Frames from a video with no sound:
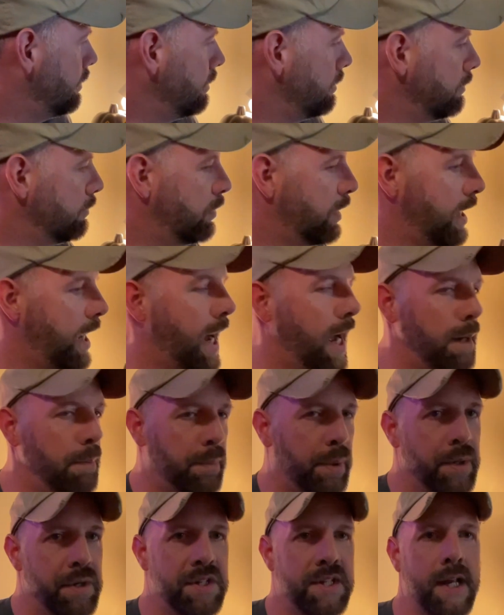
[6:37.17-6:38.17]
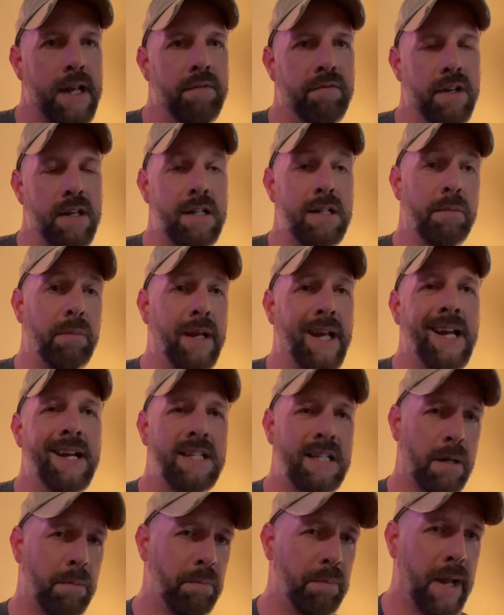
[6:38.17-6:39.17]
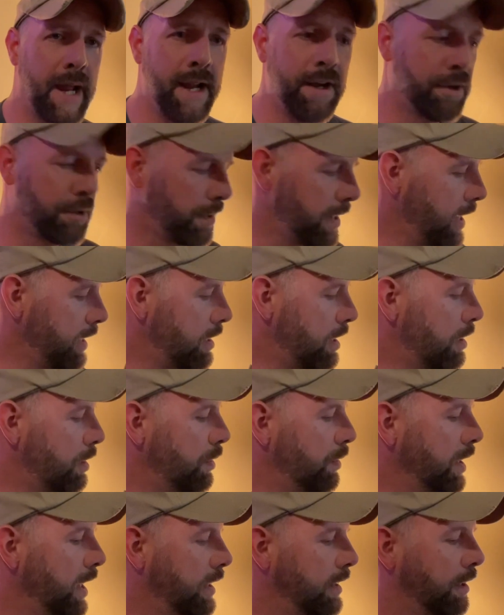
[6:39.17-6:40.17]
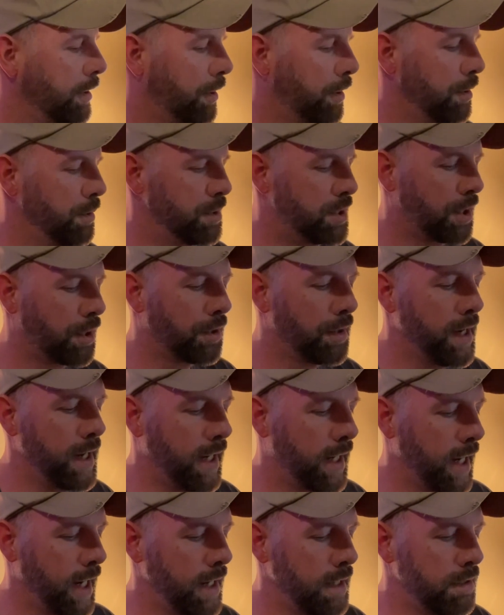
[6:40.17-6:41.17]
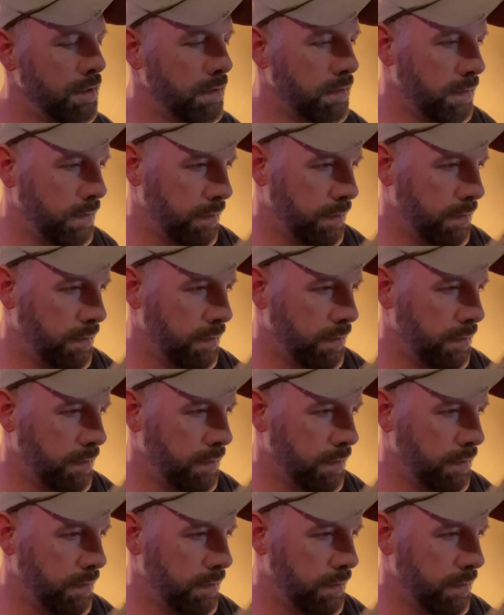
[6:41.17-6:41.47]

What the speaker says: what I'm perceiving to be as a bakery note in the Goose Creek candle.